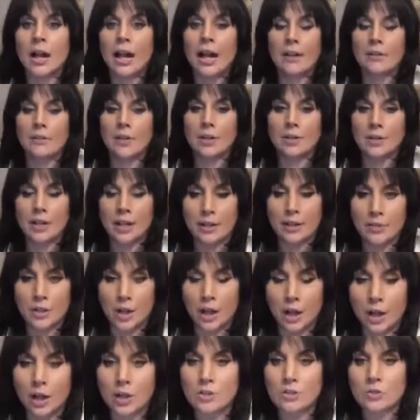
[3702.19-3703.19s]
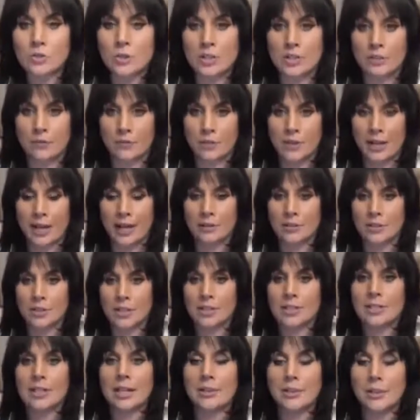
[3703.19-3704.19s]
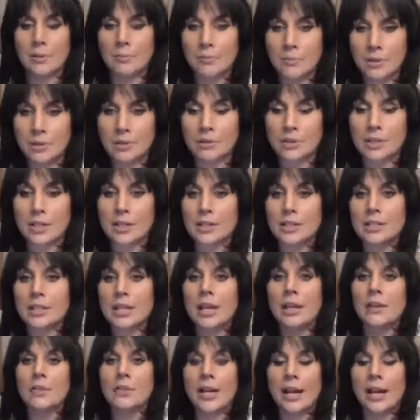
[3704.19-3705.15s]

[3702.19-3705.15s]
and the, and the hundreds of thousands and the millions